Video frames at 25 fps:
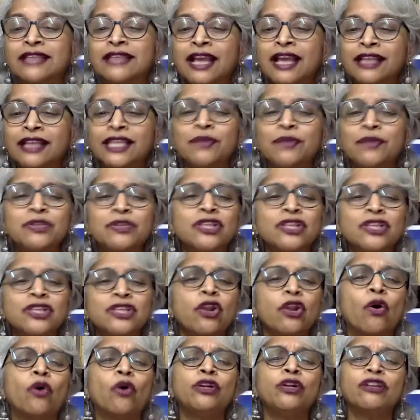there was a
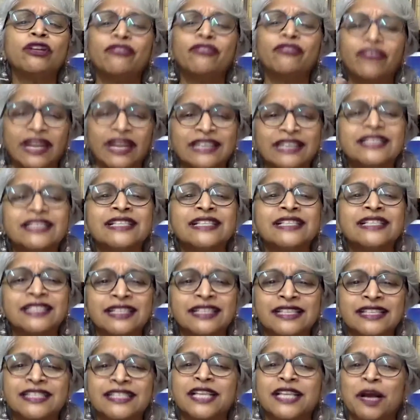lot of
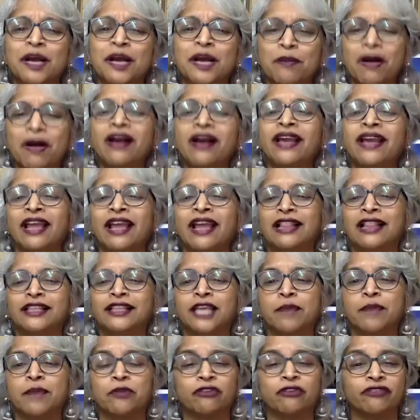reticence among healthcare
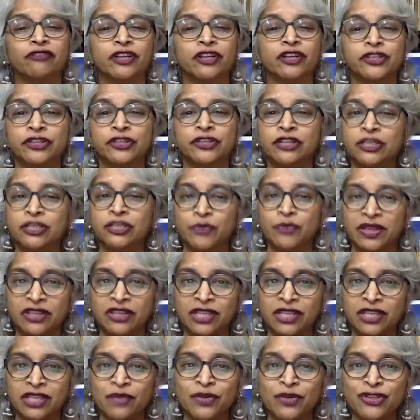professionals, whether
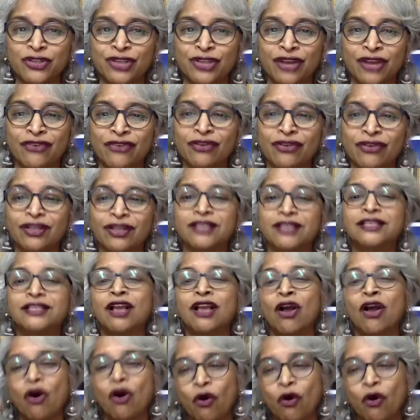they were generalists
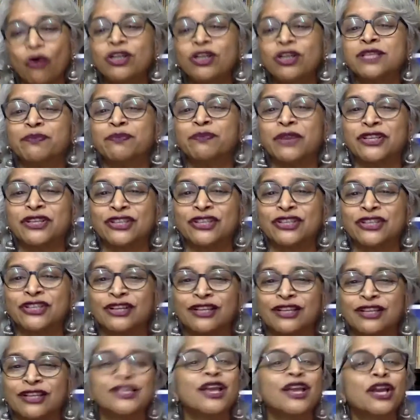or
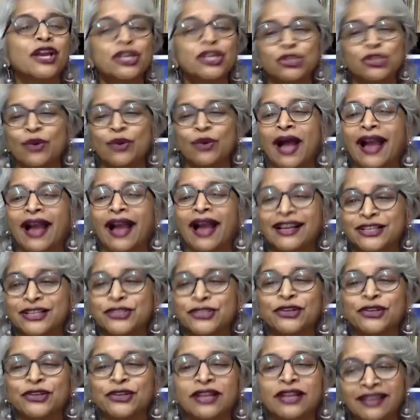specialists, to
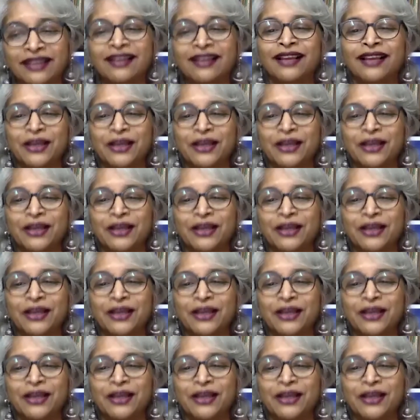actually,